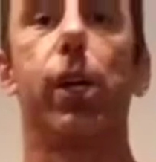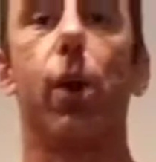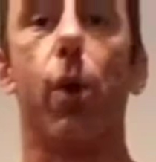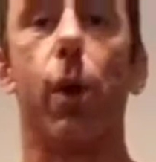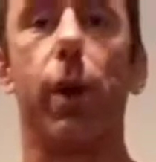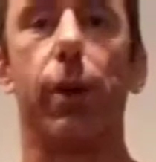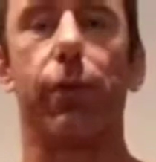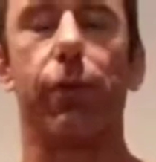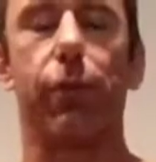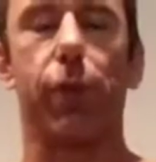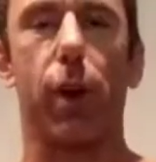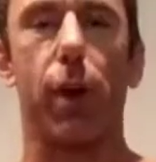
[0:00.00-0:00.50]

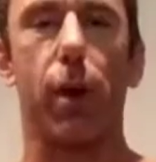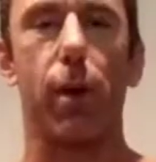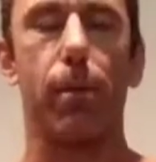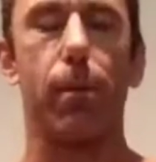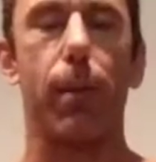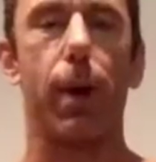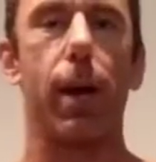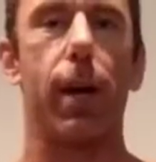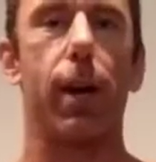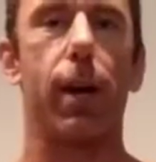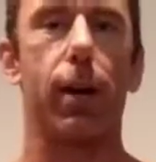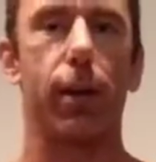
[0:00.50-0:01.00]
going
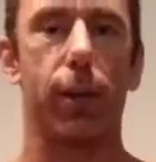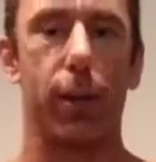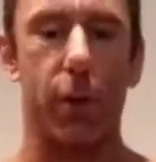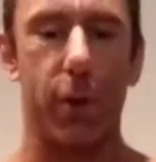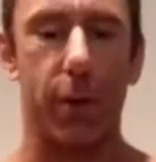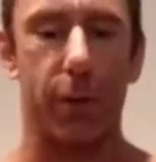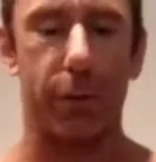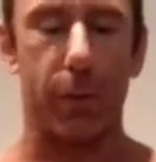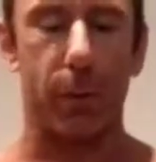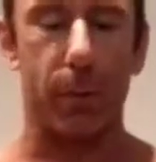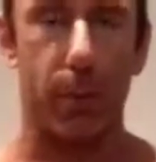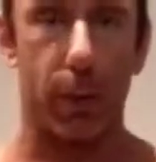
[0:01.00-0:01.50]
from, uh,
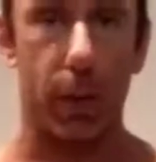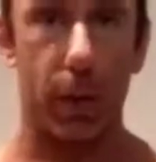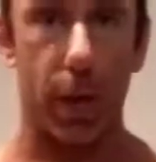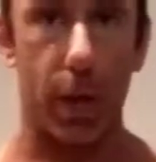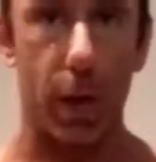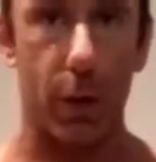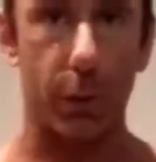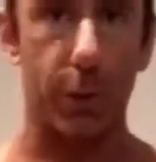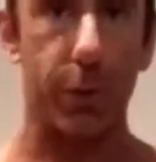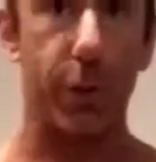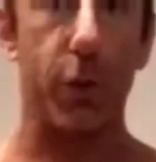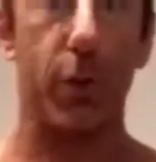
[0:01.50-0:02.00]
going from
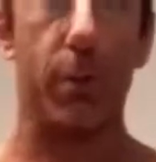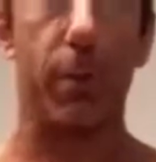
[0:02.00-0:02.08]
below